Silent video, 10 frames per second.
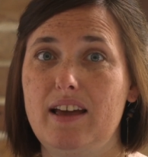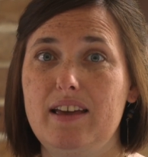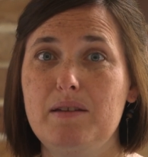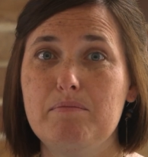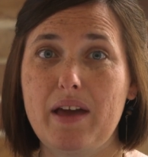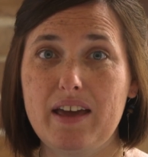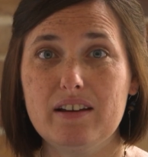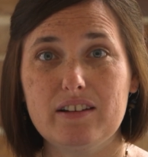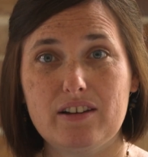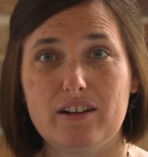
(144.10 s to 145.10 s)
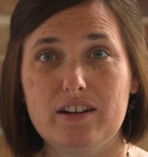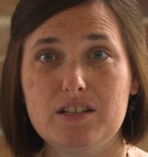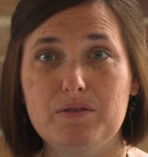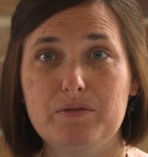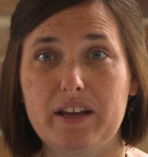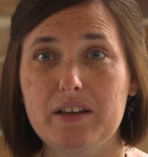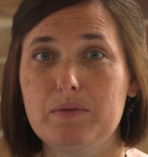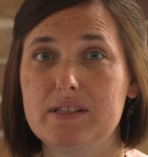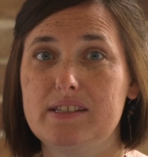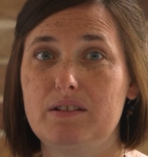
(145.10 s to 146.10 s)
It may occur to ready
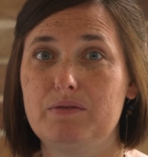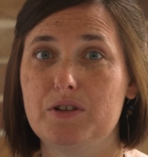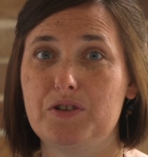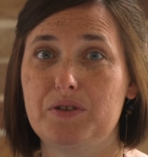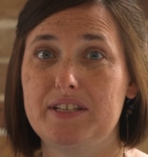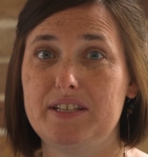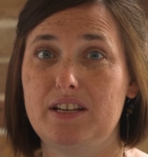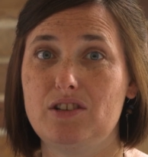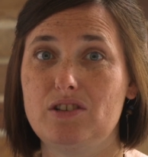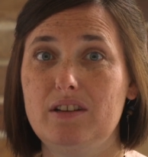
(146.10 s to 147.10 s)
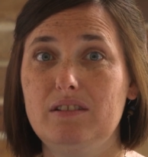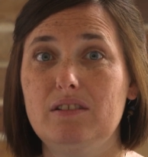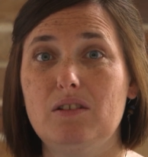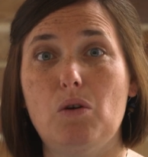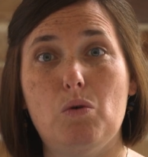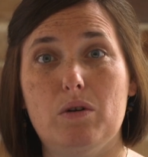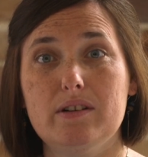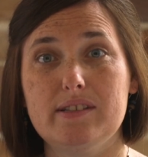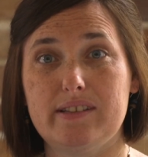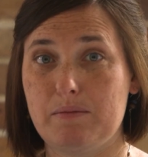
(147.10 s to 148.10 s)
oneself for joint attention or
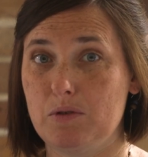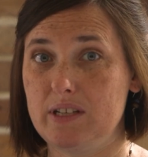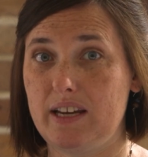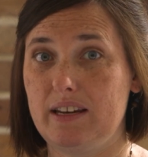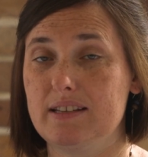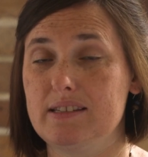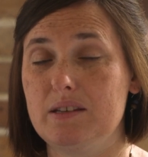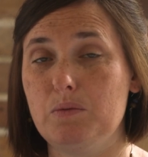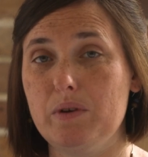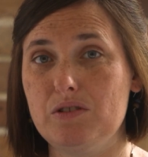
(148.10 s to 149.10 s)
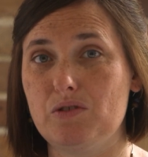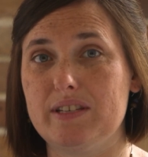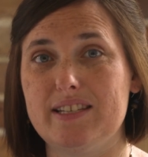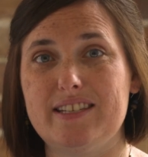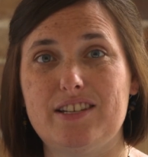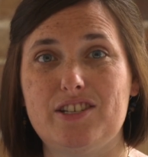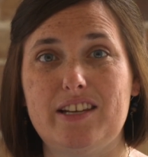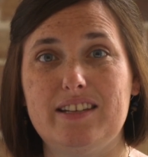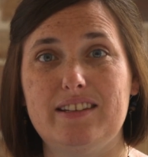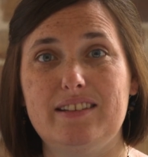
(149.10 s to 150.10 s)
simultaneously with joint
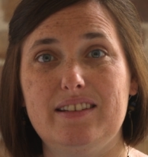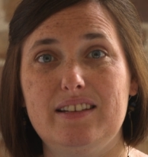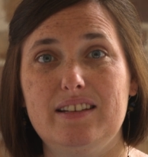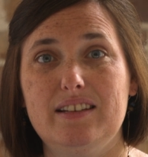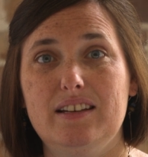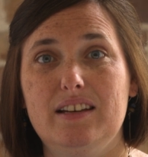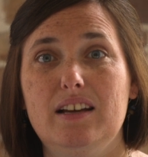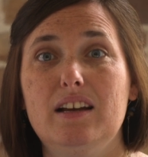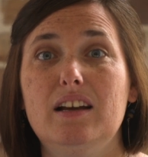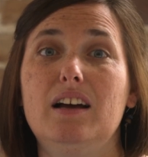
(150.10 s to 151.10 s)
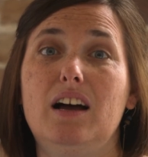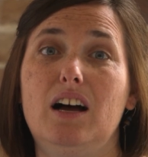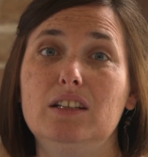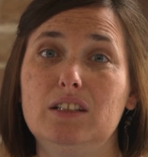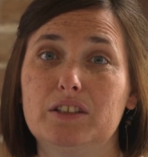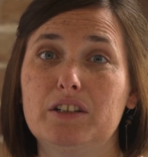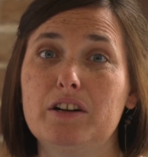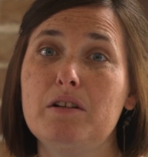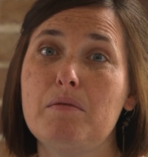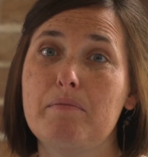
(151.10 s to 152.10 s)
attention. A
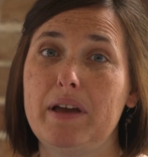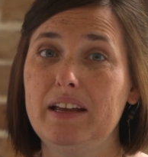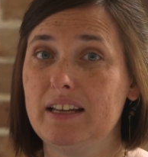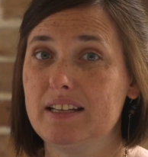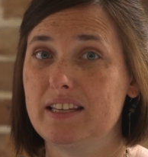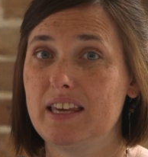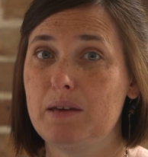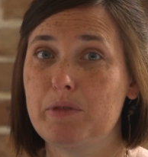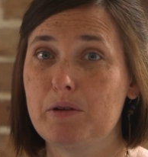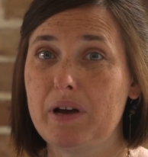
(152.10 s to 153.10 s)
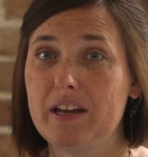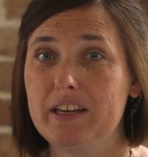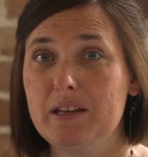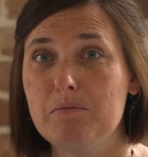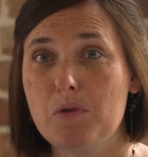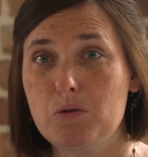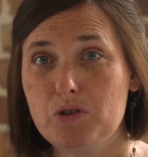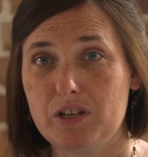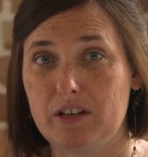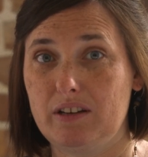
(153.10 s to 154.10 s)
learner may need to keep their body in
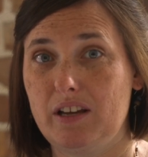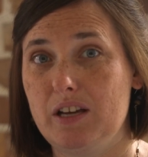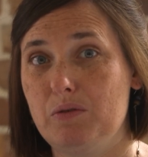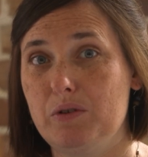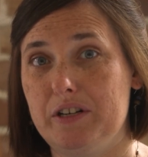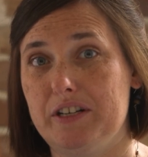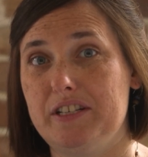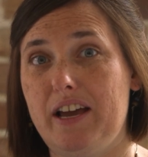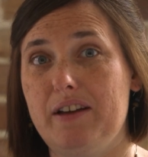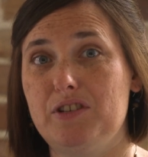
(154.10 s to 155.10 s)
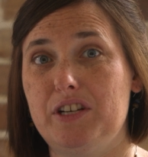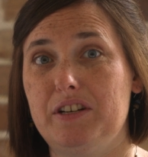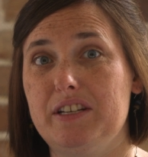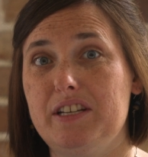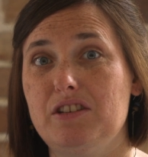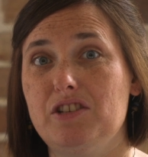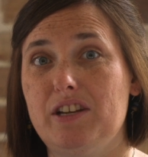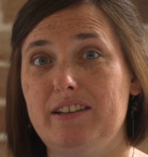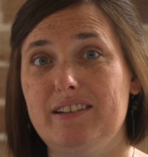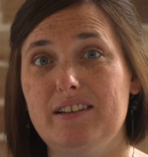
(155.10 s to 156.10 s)
motion in order to have shared attention.